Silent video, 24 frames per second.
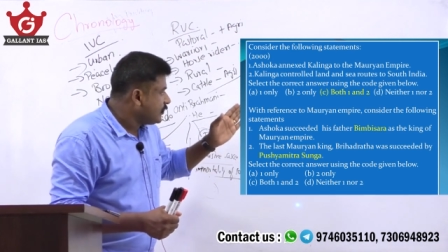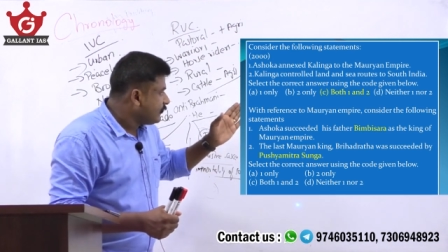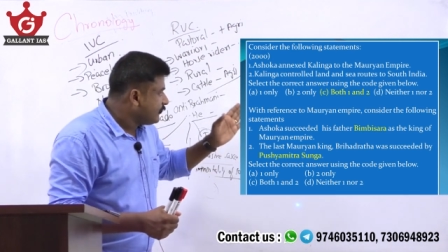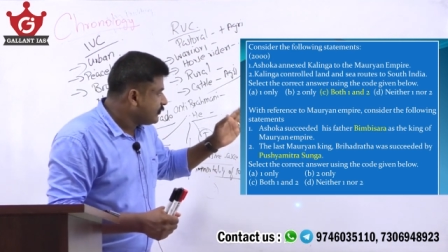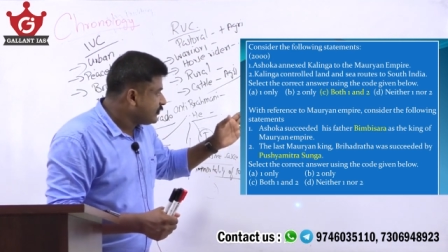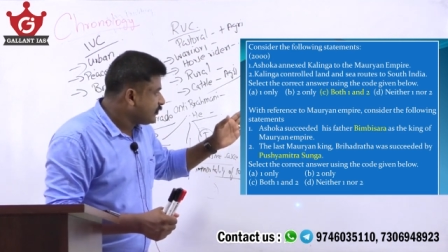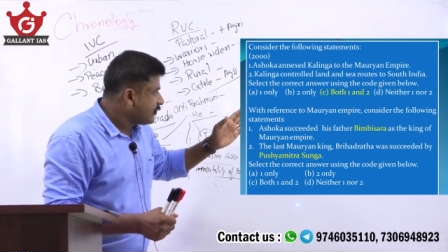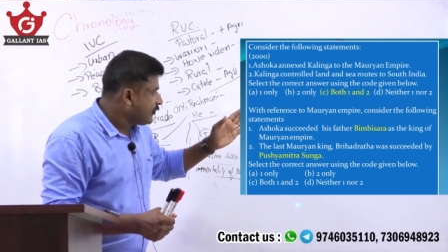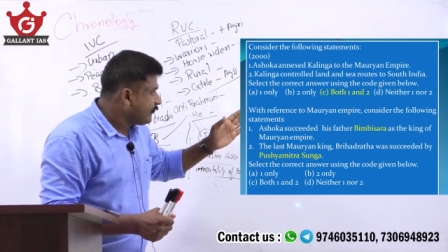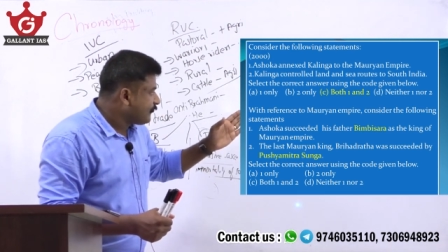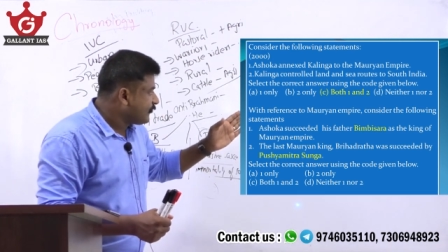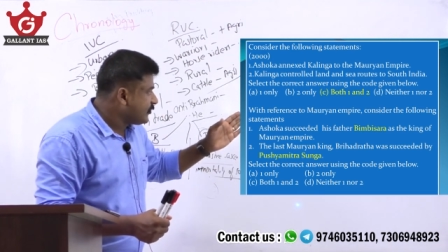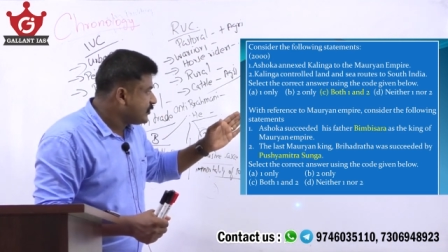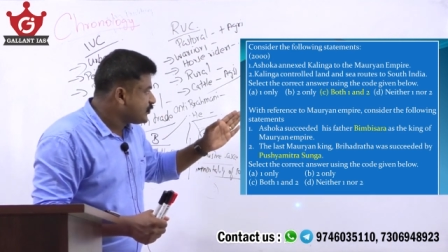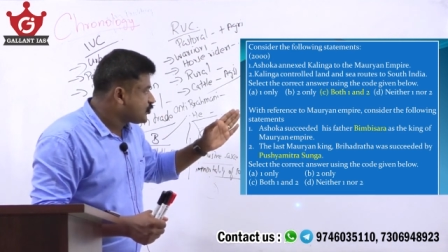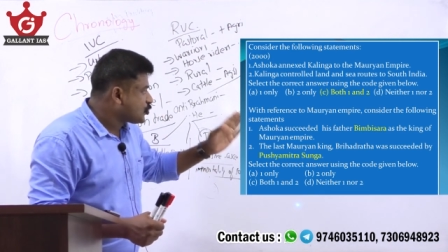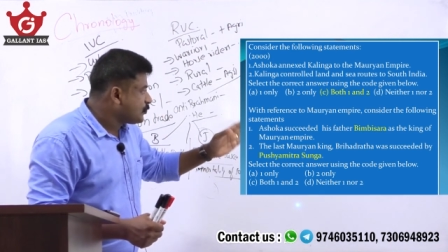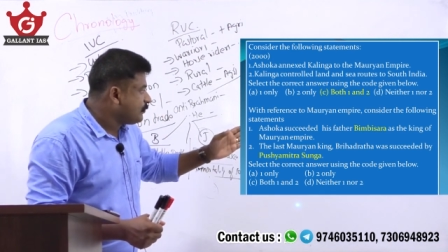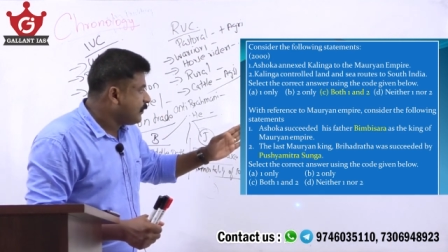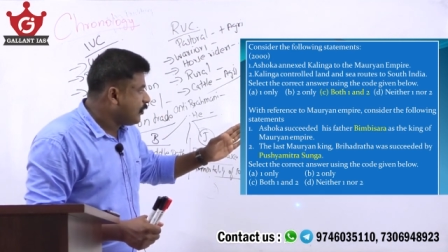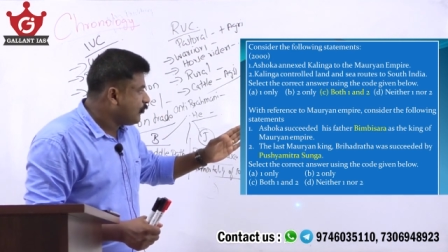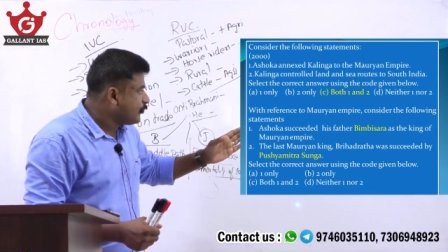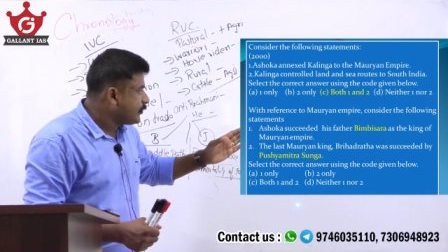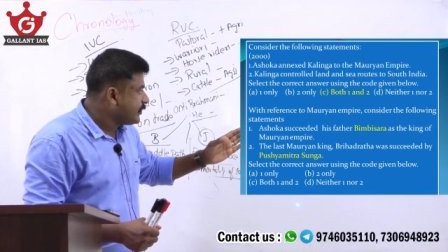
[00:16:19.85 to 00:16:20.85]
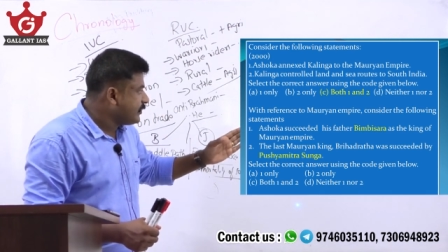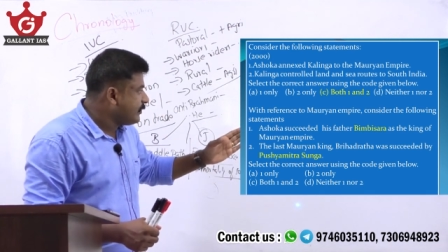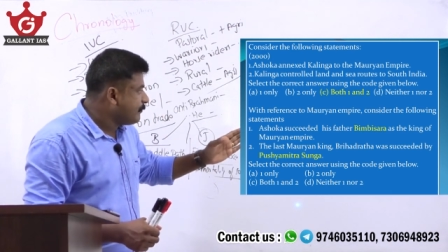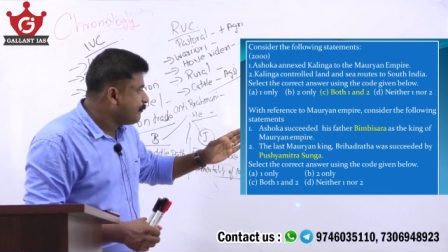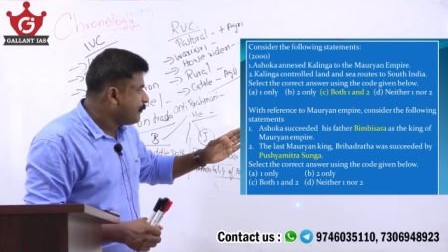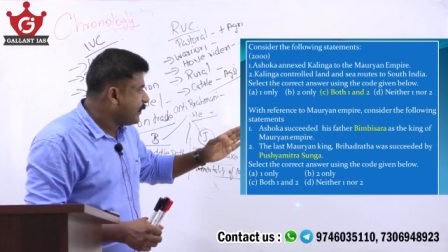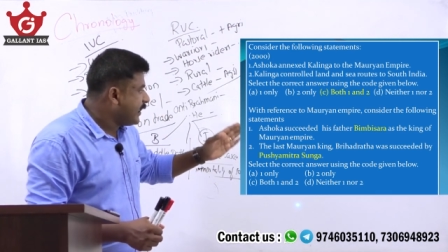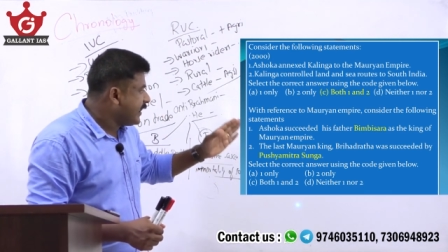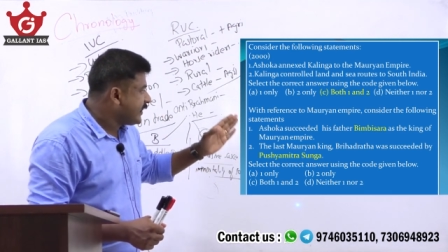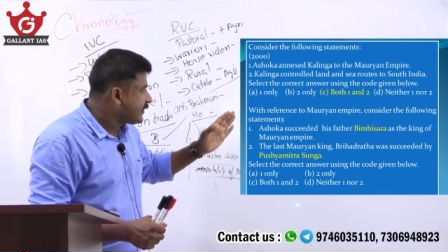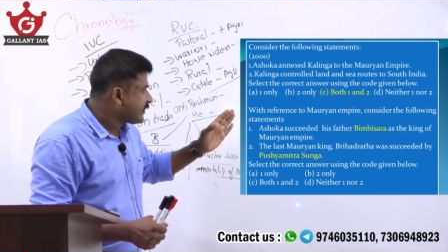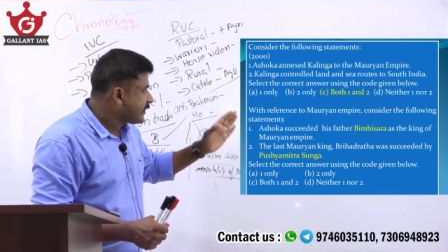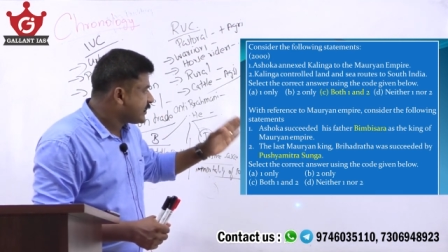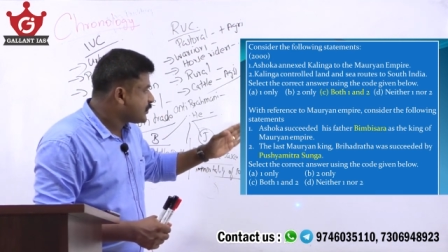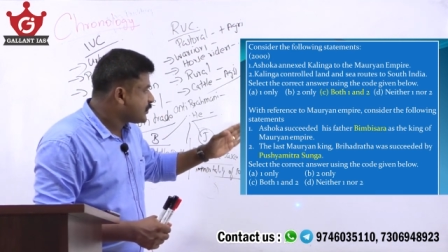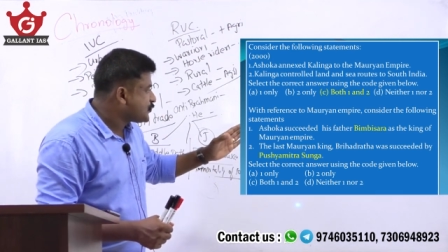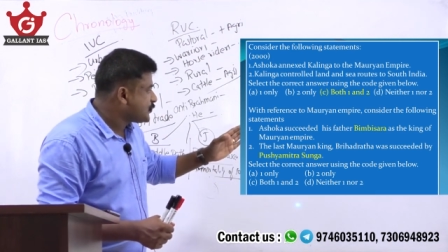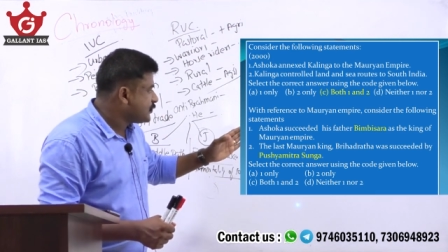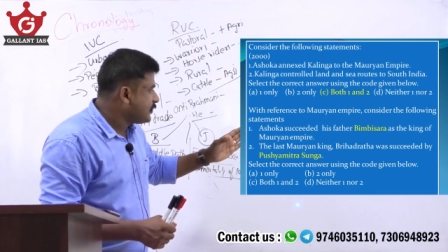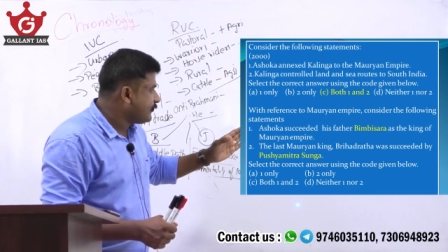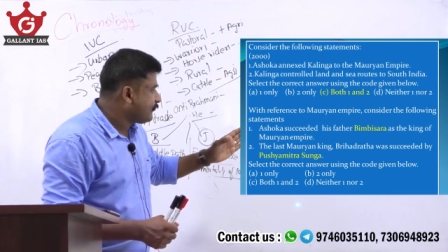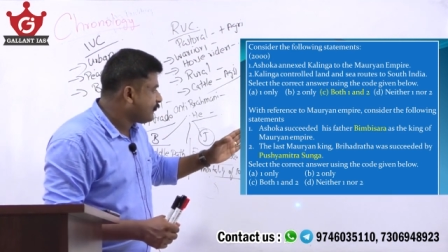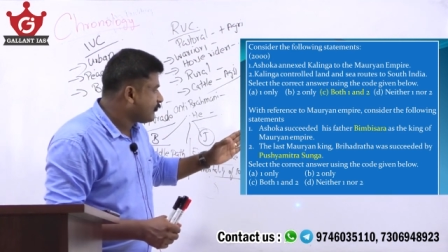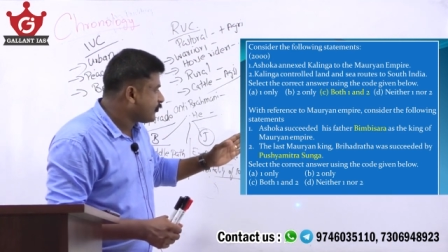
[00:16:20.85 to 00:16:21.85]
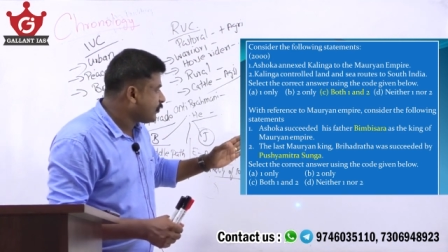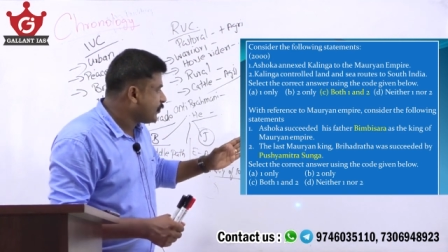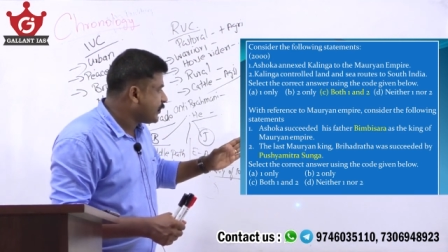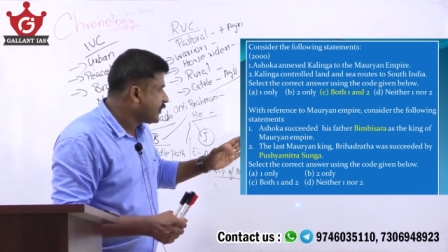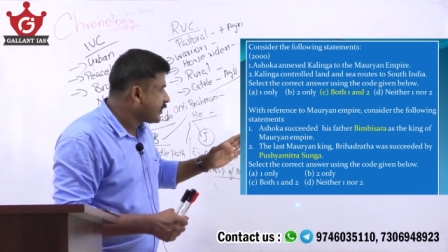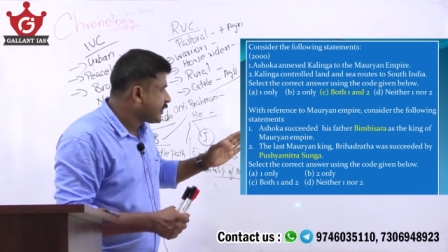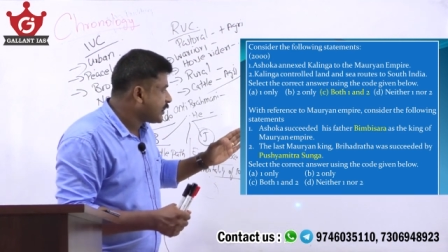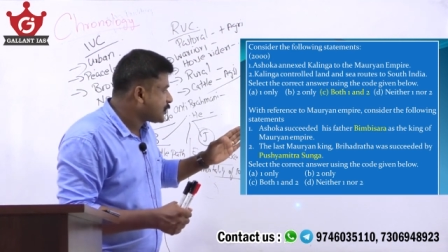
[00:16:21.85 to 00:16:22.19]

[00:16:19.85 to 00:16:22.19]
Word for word: With reference to Mauryan Empire, consider the following.